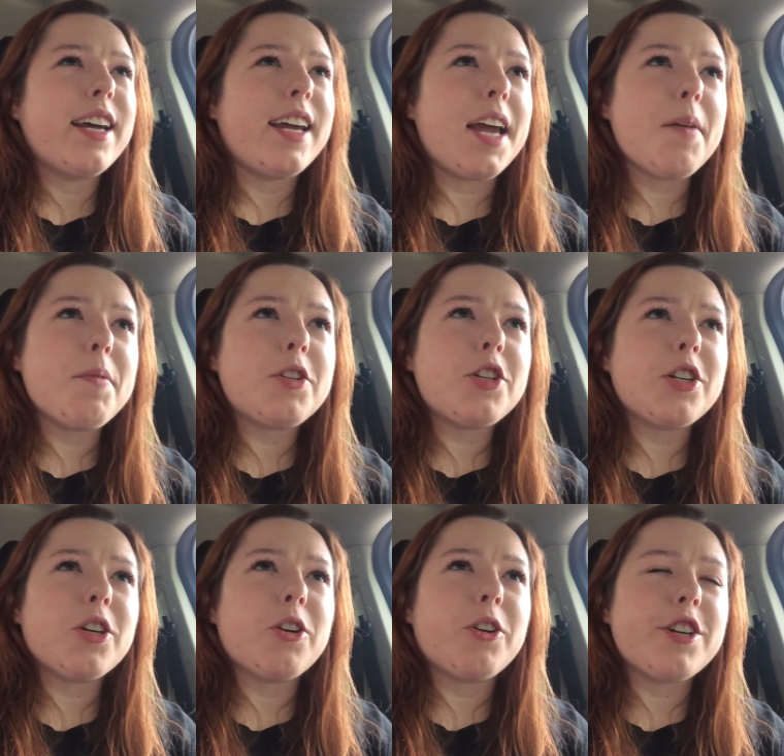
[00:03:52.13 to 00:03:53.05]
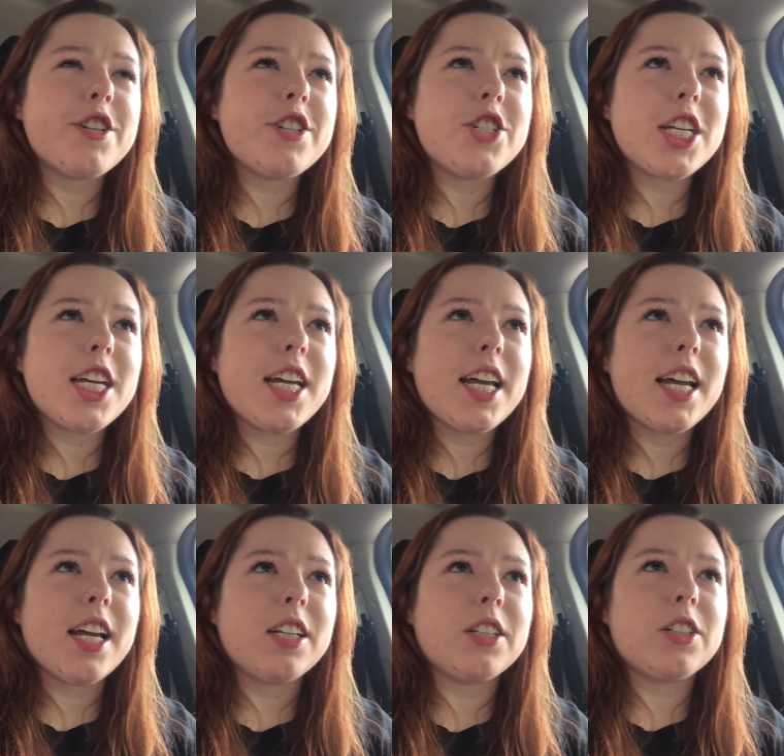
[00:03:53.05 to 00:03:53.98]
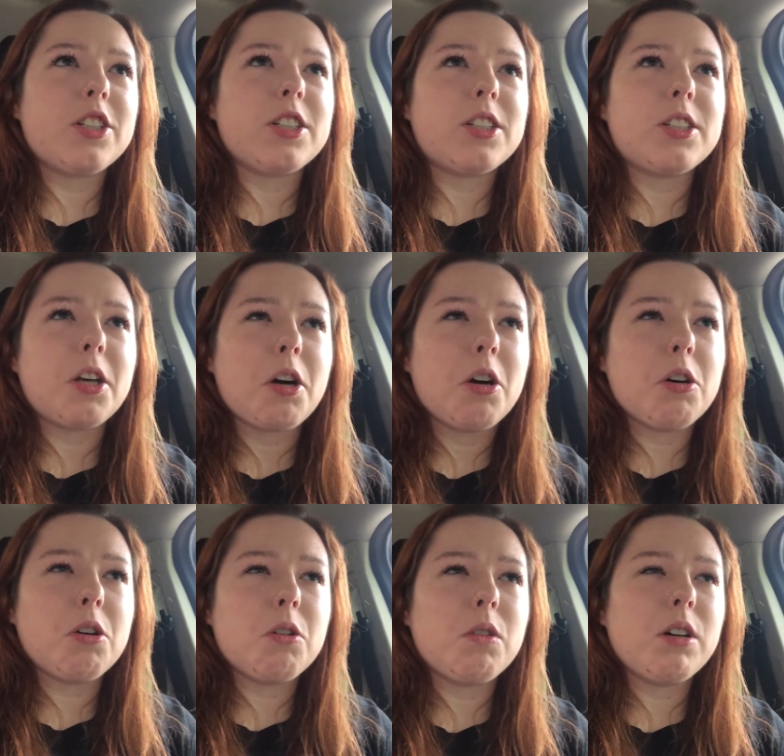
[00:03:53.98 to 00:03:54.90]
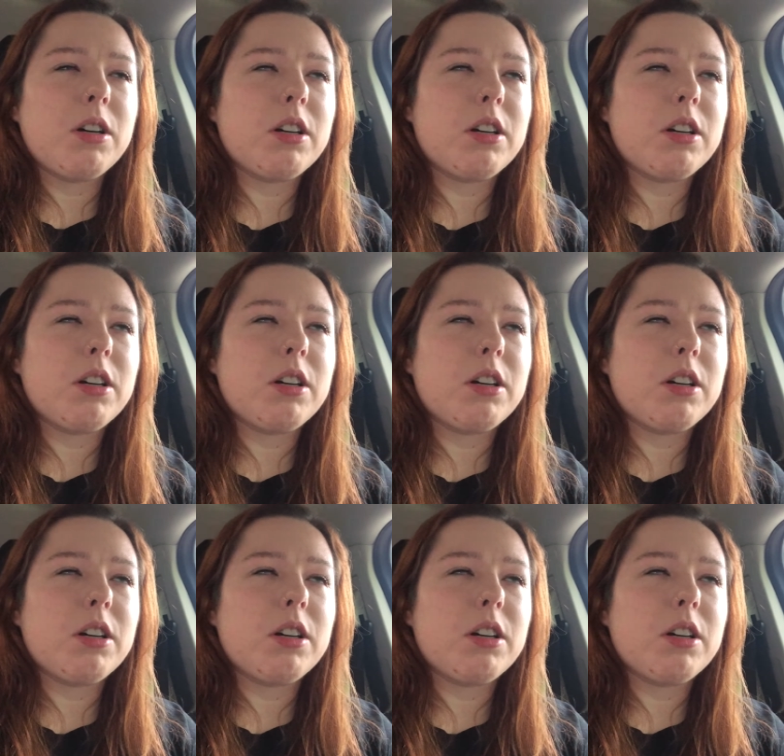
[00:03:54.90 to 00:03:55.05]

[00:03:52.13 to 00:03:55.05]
amateur, cringy, and just so,